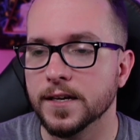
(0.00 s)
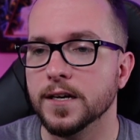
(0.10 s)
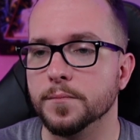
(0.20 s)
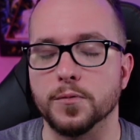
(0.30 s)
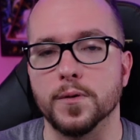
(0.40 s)

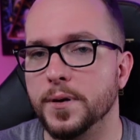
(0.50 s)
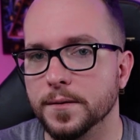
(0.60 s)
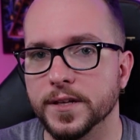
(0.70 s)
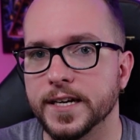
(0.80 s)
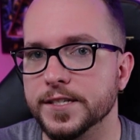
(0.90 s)
But
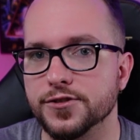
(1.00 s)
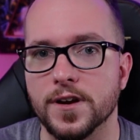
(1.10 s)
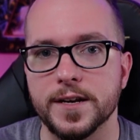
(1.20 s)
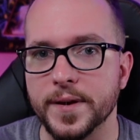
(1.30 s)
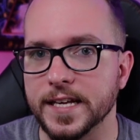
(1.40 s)
Republicans tried
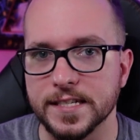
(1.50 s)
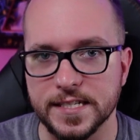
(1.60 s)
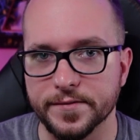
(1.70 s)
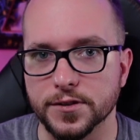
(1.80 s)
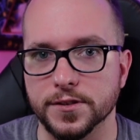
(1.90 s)
to make it as
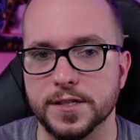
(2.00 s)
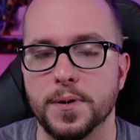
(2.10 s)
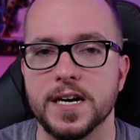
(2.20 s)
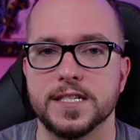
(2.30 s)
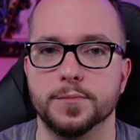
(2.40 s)
difficult as
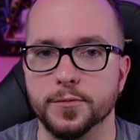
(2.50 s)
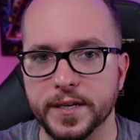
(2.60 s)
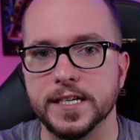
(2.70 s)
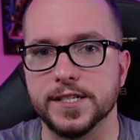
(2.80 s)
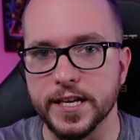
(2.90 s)
possible
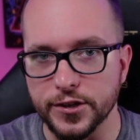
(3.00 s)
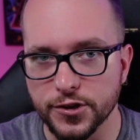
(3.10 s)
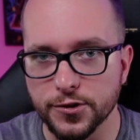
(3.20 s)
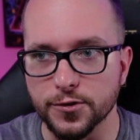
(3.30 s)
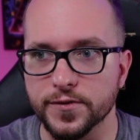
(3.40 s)
because they
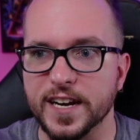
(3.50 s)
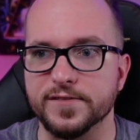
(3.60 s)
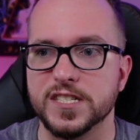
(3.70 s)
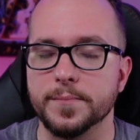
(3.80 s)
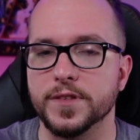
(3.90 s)
knew that if
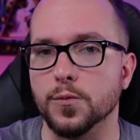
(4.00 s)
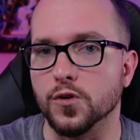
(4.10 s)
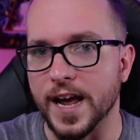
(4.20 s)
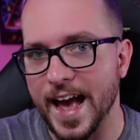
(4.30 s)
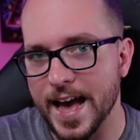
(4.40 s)
something were
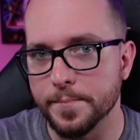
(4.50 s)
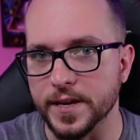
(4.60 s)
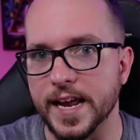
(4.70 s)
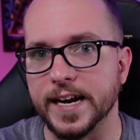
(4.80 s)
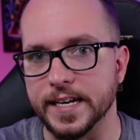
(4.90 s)
to happen
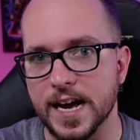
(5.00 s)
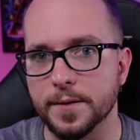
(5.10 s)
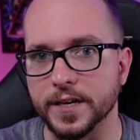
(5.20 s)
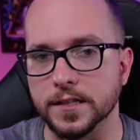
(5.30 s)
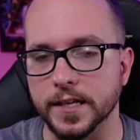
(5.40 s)

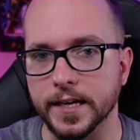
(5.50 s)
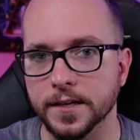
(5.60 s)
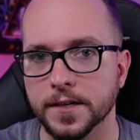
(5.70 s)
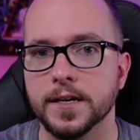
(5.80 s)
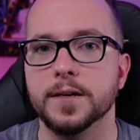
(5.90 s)
economically,
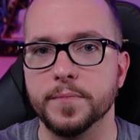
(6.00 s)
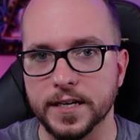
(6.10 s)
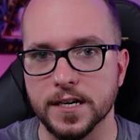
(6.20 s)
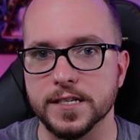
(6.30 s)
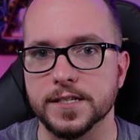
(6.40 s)

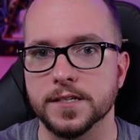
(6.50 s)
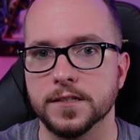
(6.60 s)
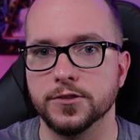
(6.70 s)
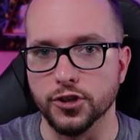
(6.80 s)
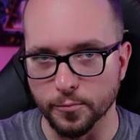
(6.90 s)
because
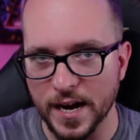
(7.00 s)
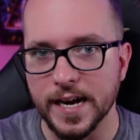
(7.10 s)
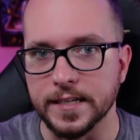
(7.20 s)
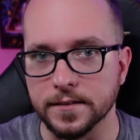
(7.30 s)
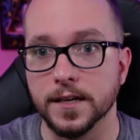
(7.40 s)
Joe
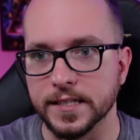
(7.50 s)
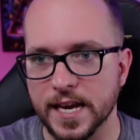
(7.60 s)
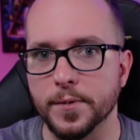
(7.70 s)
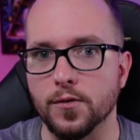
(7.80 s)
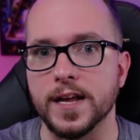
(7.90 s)
Biden, a
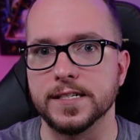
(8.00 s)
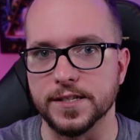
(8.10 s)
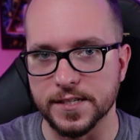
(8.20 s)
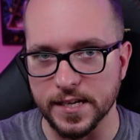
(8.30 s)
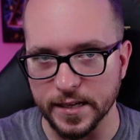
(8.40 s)
Democrat, is the
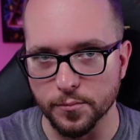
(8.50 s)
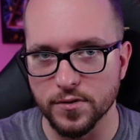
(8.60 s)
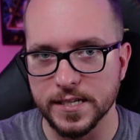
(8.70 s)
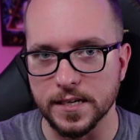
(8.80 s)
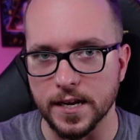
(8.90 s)
sitting
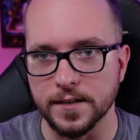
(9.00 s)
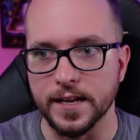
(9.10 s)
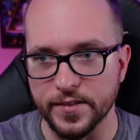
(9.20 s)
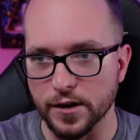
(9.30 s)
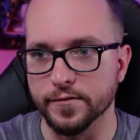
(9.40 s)
president,
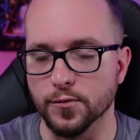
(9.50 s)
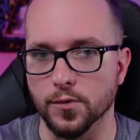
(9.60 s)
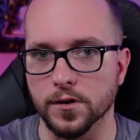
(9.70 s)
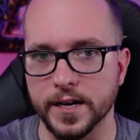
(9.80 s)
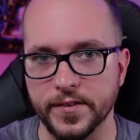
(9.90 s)
and
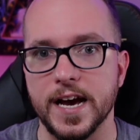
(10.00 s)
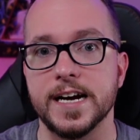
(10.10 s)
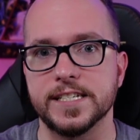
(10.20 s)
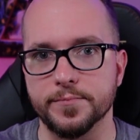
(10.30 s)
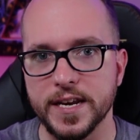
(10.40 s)
therefore, in the
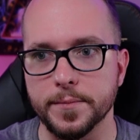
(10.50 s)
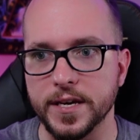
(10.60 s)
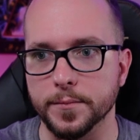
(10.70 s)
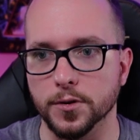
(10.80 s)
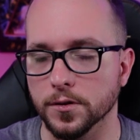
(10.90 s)
eyes of many
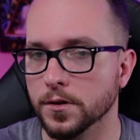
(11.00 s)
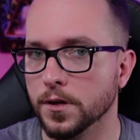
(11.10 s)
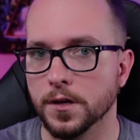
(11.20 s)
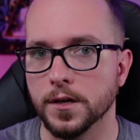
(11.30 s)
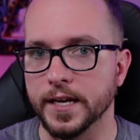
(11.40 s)
people,
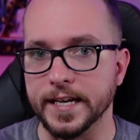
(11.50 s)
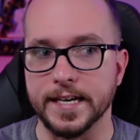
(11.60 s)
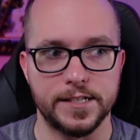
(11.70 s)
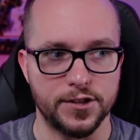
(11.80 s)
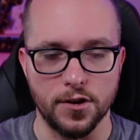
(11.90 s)
he
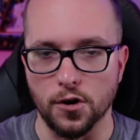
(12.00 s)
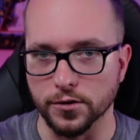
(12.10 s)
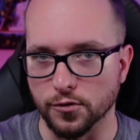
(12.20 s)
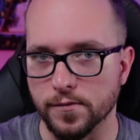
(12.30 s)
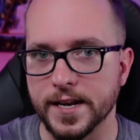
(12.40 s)
gets all the
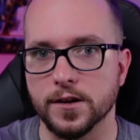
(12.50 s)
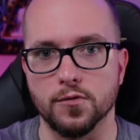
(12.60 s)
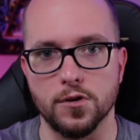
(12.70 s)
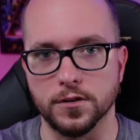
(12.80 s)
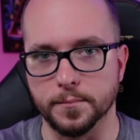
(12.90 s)
credit or
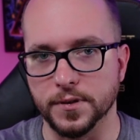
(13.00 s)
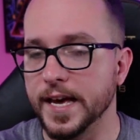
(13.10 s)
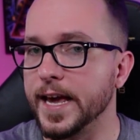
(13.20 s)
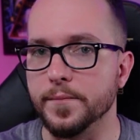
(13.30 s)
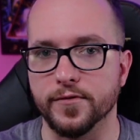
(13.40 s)
all the
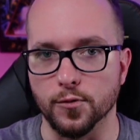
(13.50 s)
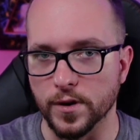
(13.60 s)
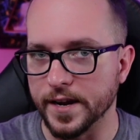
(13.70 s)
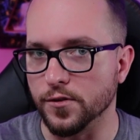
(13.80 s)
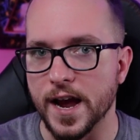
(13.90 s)
blame for
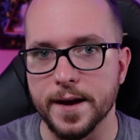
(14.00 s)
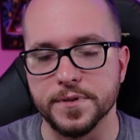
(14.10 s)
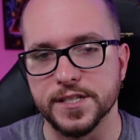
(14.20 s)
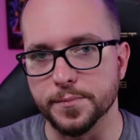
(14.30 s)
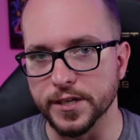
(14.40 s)
whatever
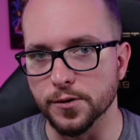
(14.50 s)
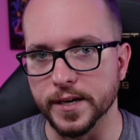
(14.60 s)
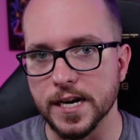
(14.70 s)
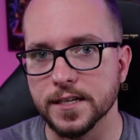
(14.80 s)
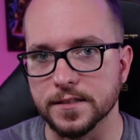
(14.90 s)
happens to be going
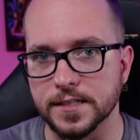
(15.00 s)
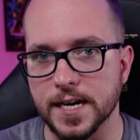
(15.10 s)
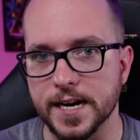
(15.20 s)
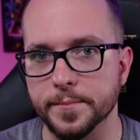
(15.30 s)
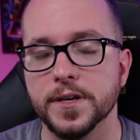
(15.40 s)
on at the
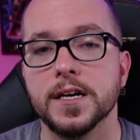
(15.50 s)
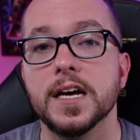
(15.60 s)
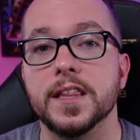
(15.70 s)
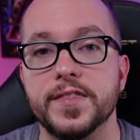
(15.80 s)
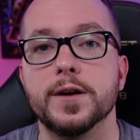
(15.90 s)
time,
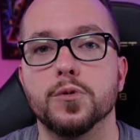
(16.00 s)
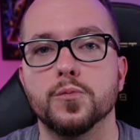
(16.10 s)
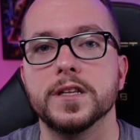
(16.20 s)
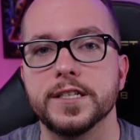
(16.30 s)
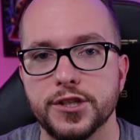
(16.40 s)
they were
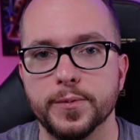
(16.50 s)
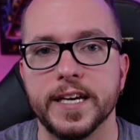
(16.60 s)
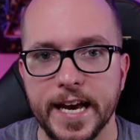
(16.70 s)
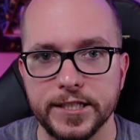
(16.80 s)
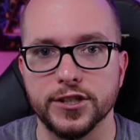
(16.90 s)
willing to
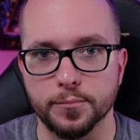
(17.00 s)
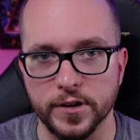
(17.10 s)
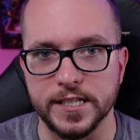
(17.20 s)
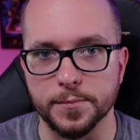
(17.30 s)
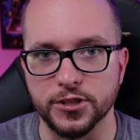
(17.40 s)
engage in
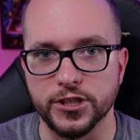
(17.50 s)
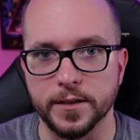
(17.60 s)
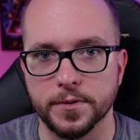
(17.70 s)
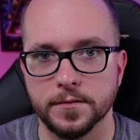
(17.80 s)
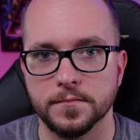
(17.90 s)

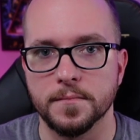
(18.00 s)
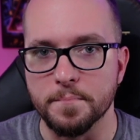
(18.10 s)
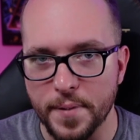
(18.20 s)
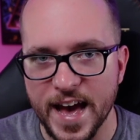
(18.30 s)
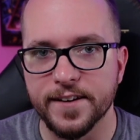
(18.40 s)
brinksmanship.
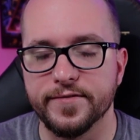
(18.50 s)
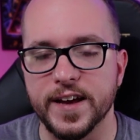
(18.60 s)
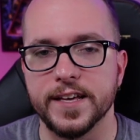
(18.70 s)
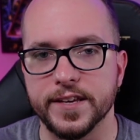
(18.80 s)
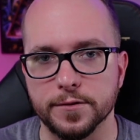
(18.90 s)
Bad
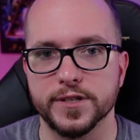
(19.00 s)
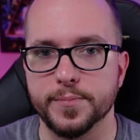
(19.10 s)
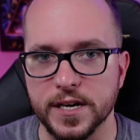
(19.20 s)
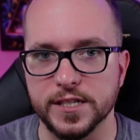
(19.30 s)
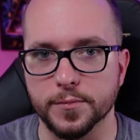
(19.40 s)
faith,
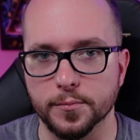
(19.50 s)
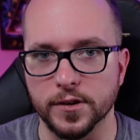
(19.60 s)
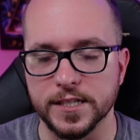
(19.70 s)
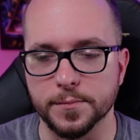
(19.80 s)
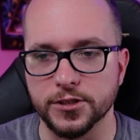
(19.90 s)
irresponsible
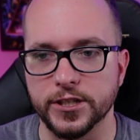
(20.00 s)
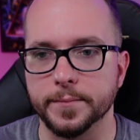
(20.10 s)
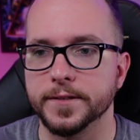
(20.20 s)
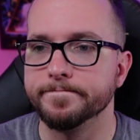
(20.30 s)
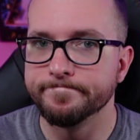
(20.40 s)
brinksmanship.
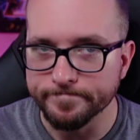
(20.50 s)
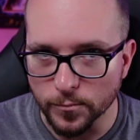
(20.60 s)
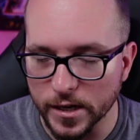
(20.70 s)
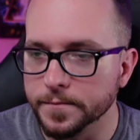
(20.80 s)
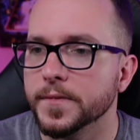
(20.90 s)

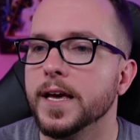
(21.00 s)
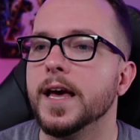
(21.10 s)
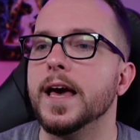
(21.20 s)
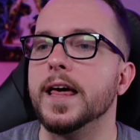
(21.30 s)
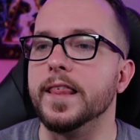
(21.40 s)
Well,
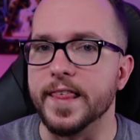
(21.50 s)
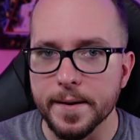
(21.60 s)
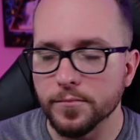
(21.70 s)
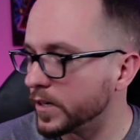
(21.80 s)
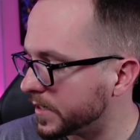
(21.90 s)
that
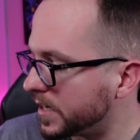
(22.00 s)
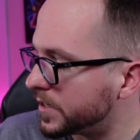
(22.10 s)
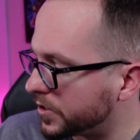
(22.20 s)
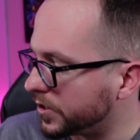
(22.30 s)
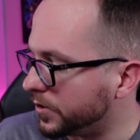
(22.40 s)
brings us
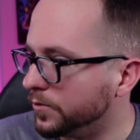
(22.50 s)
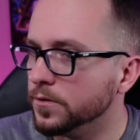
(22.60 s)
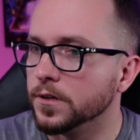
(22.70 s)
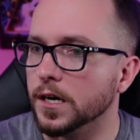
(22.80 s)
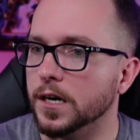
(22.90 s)
to
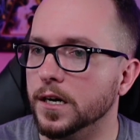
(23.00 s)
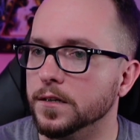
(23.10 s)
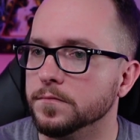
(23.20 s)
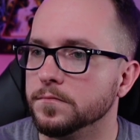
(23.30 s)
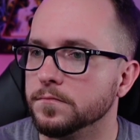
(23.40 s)

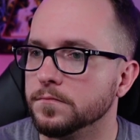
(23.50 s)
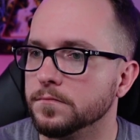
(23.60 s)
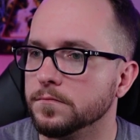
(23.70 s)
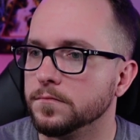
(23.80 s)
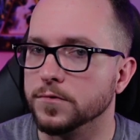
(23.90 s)

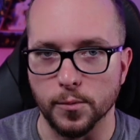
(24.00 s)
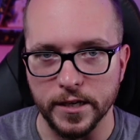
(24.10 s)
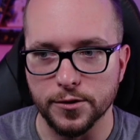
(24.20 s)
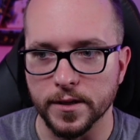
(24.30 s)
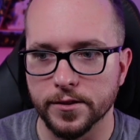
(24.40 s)

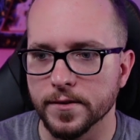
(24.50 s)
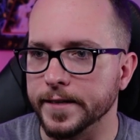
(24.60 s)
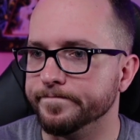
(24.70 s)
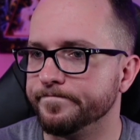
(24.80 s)
2023.